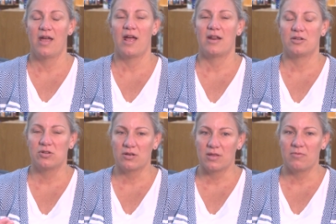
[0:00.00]
And it
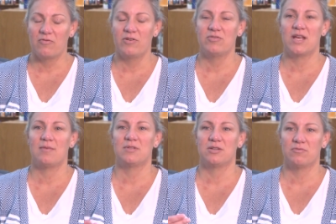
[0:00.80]
took them a few
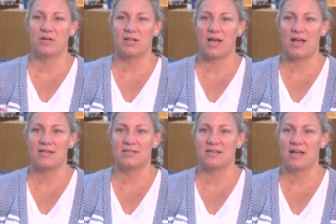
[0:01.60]
times to
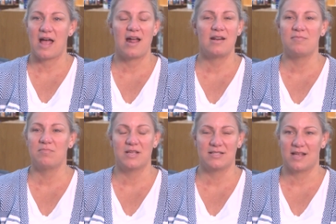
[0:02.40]
realize I didn't
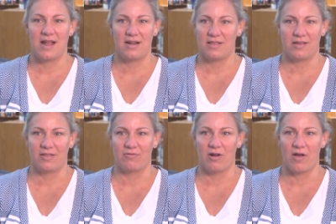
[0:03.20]
miss anything
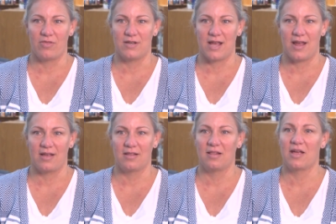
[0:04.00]
throughout the day.
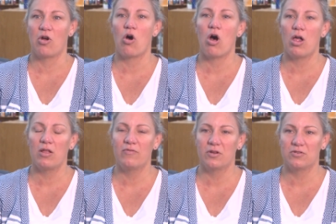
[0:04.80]
Like all
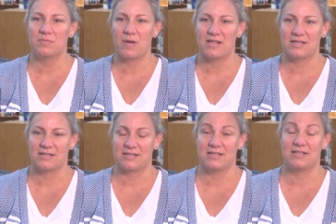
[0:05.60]
of those
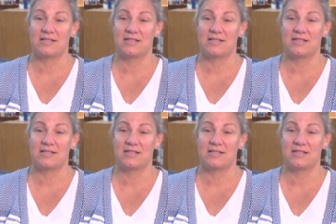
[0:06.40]
buzzings and